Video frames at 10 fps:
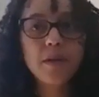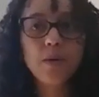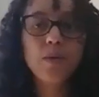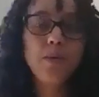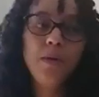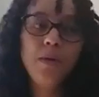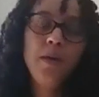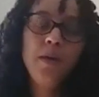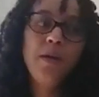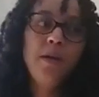So
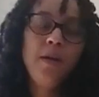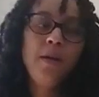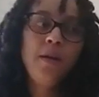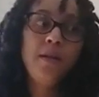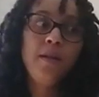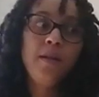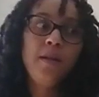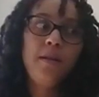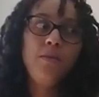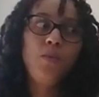
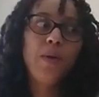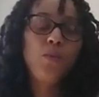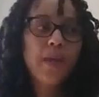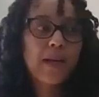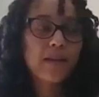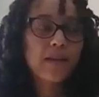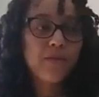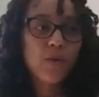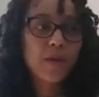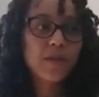when we got
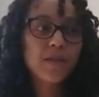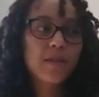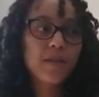divorced,